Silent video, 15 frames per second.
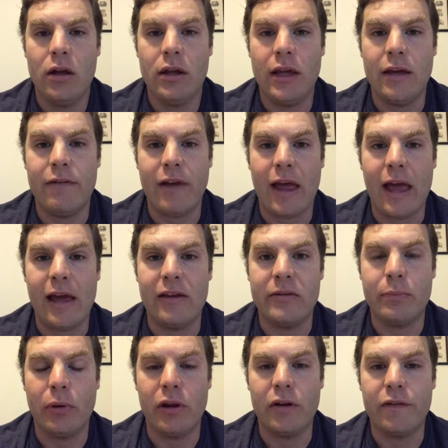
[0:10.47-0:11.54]
give a
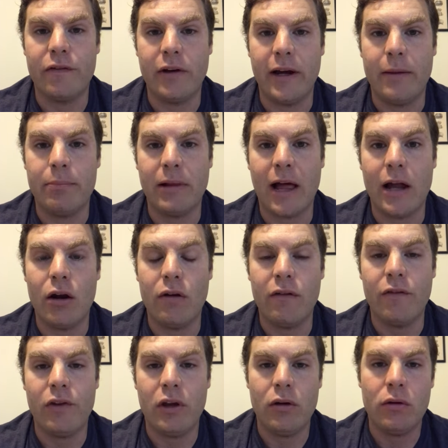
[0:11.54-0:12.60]
spoiler-free plot
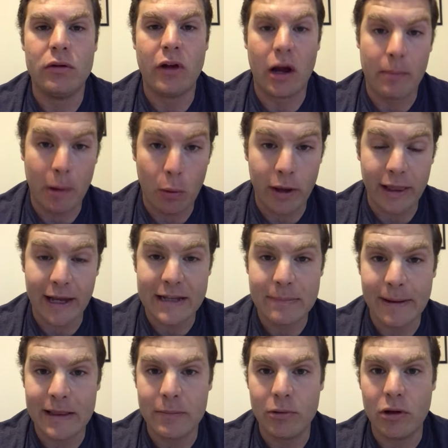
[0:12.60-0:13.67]
overview, talk about what I liked
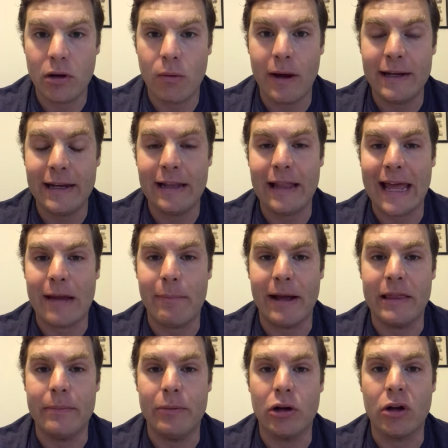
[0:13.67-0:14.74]
about the book, what I didn't like
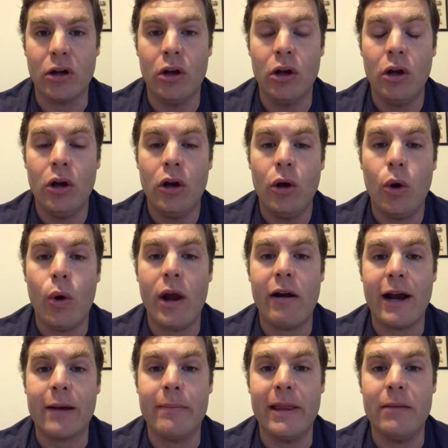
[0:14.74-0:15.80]
about the book, who I'd
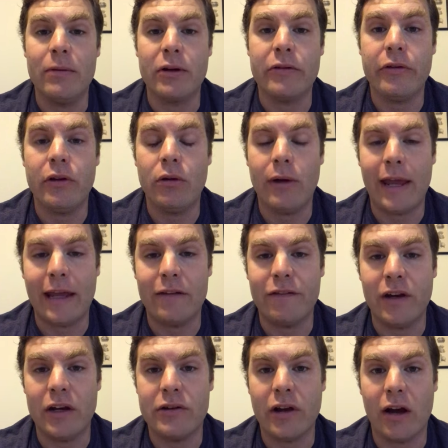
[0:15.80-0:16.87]
recommend the book to, and
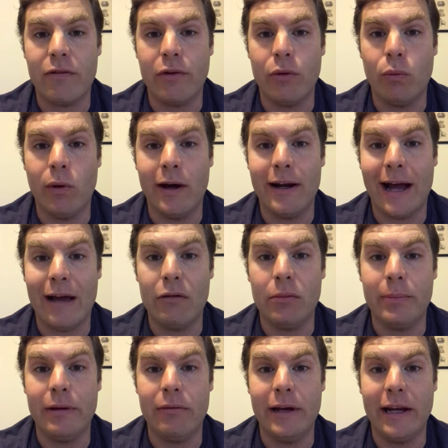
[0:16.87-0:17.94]
finish off with what I will
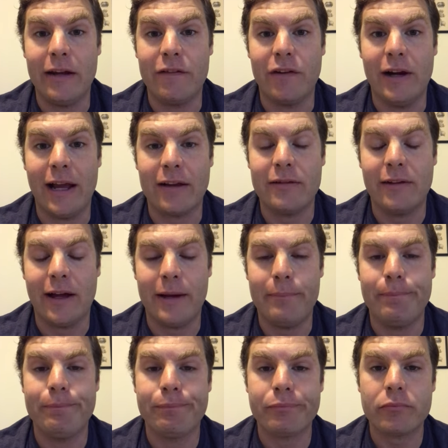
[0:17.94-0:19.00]
be reading for next time.